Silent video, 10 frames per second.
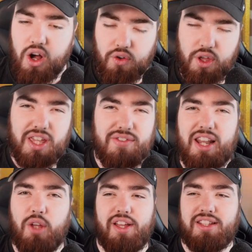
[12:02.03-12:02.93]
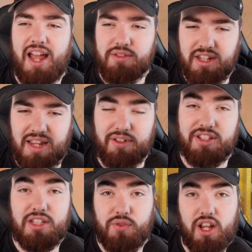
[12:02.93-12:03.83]
Although give it a little bit of time today, because
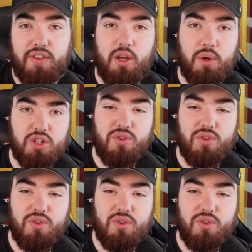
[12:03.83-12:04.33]
this video that you're watching